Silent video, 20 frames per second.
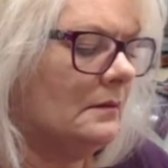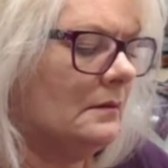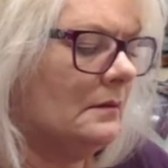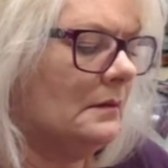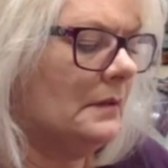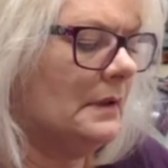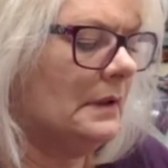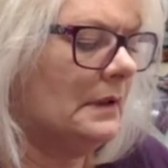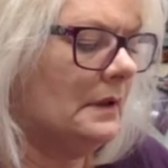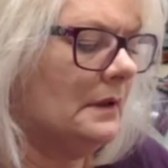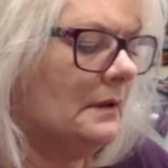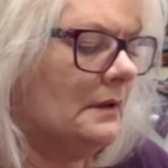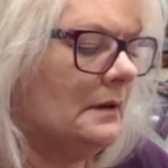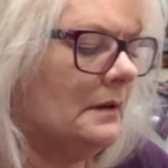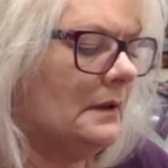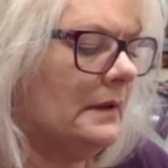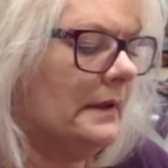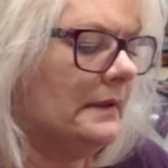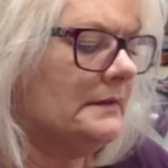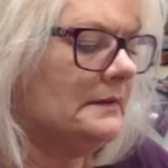And
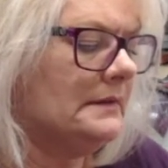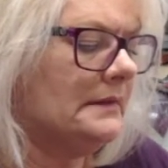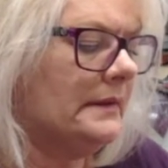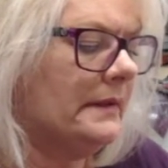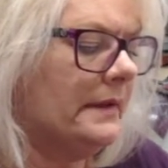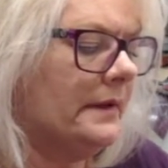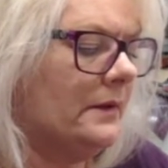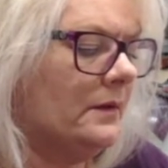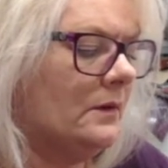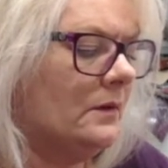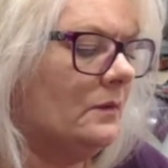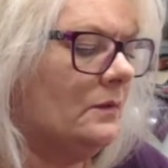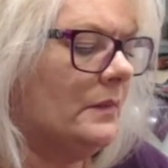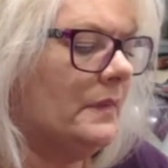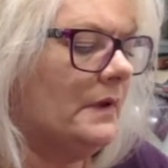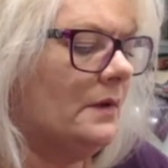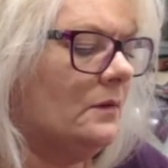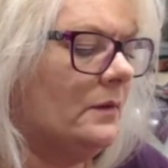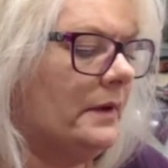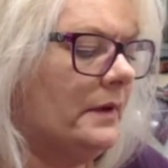nice and narrow, but
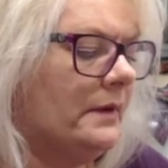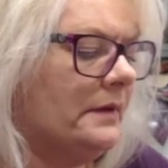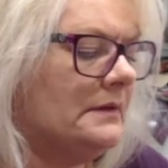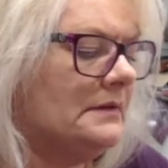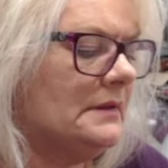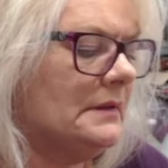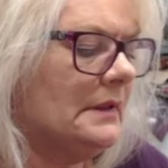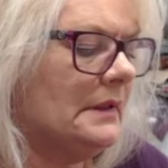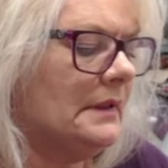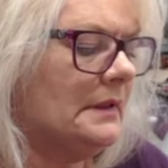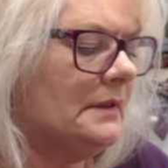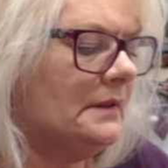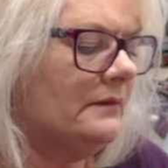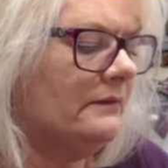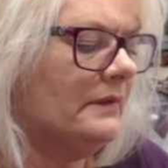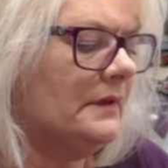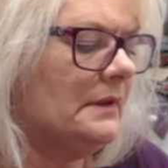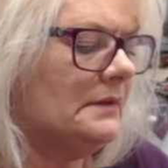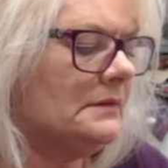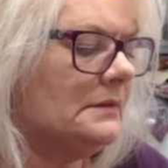where is the end of
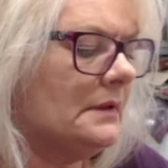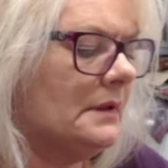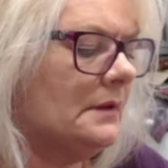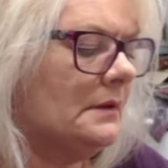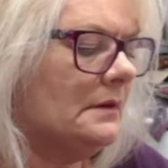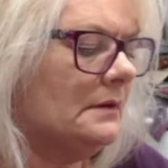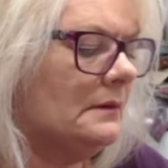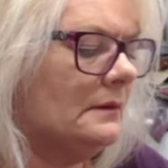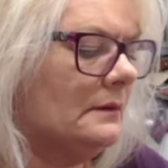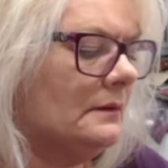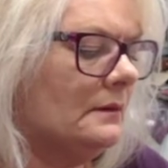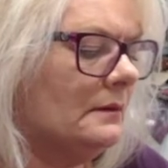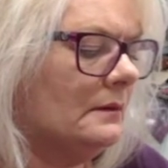this, guys?